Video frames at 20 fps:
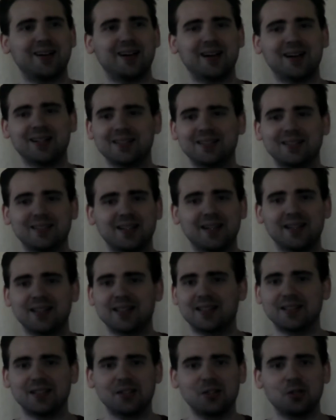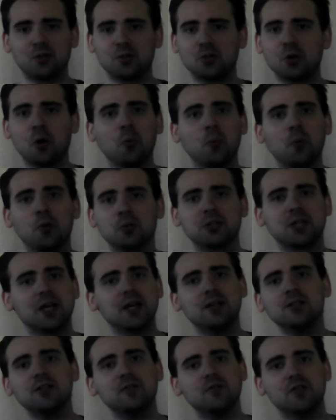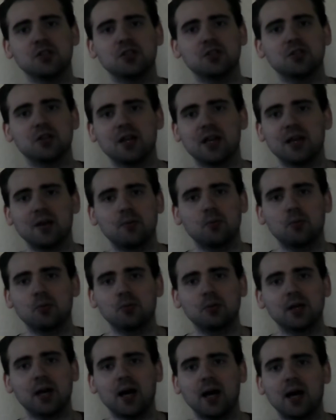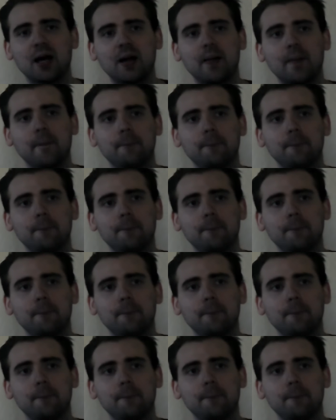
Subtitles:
unlike your normal television, it will not